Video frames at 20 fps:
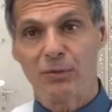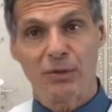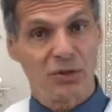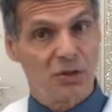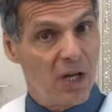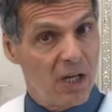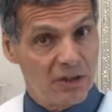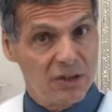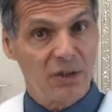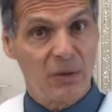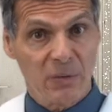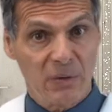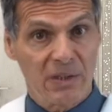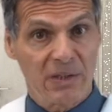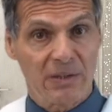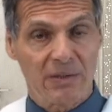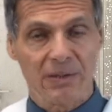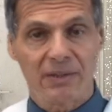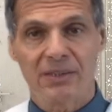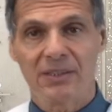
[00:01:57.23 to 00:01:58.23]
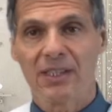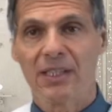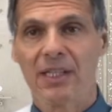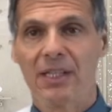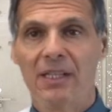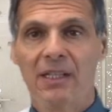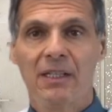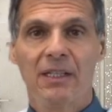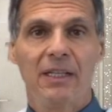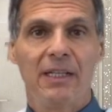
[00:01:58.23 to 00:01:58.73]
which also occurs
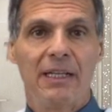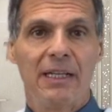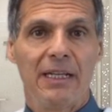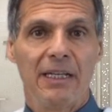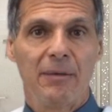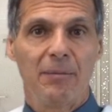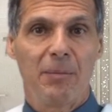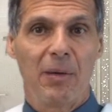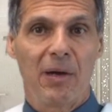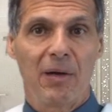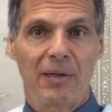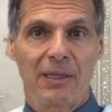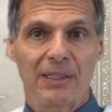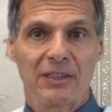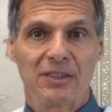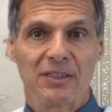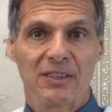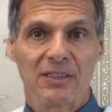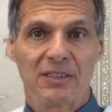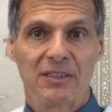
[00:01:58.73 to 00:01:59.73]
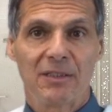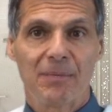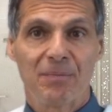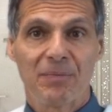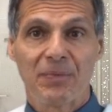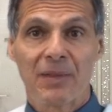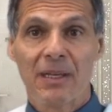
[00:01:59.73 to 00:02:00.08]
in Parkinson's.